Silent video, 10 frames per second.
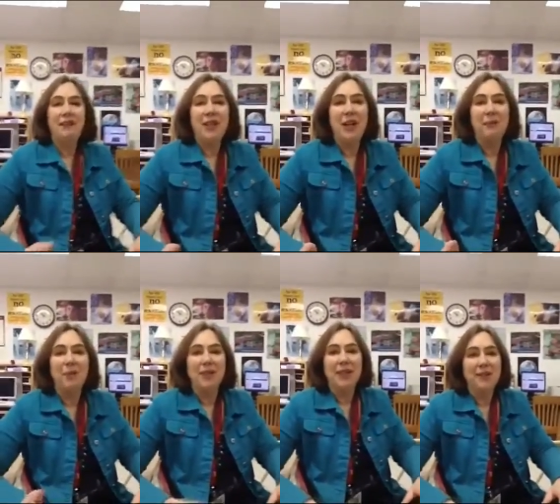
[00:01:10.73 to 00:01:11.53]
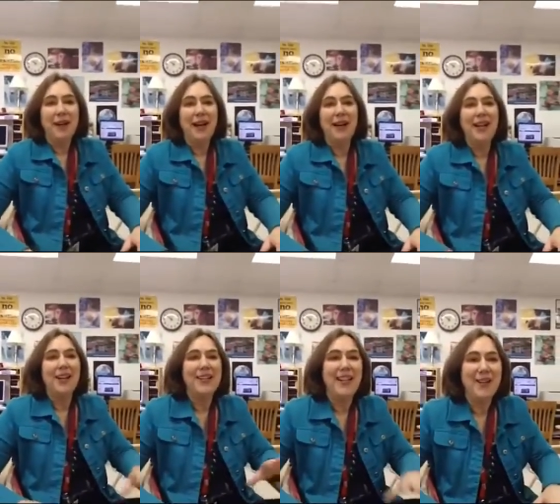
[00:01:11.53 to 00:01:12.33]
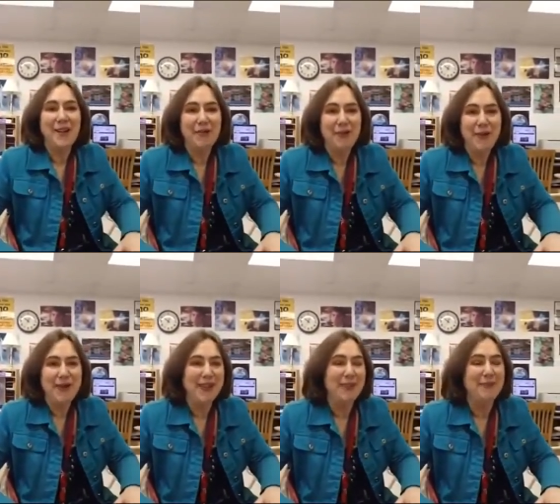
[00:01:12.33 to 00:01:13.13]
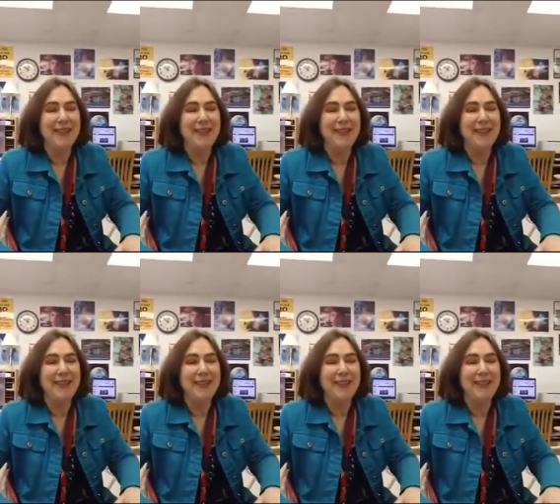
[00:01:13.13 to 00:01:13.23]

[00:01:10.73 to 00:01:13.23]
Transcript: have a couple. I'll stay on the food theme.